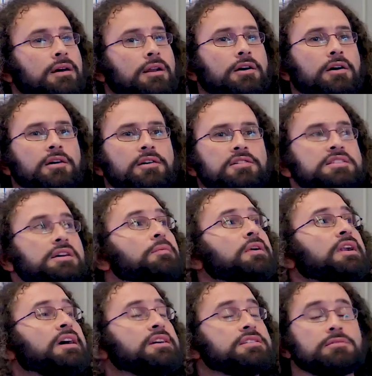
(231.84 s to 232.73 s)
Hello,
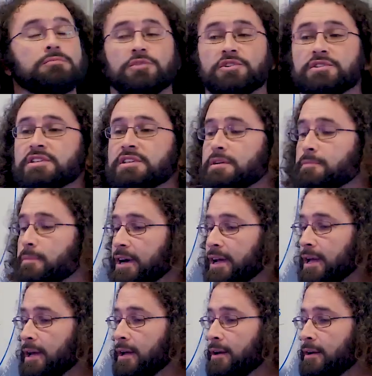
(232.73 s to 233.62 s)
someone hasn't muted their
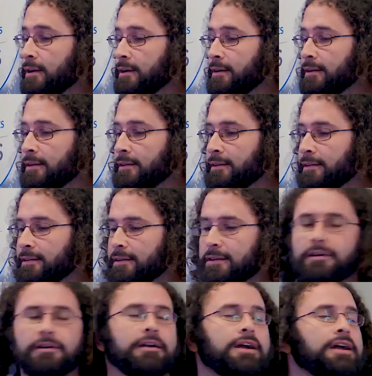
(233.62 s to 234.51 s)
mic.
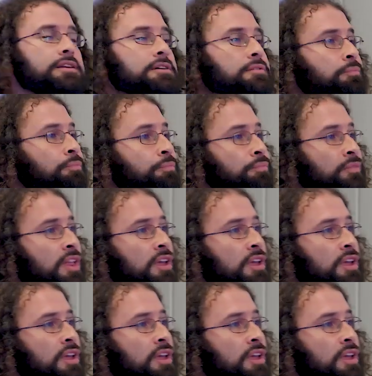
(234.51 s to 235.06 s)
Alright.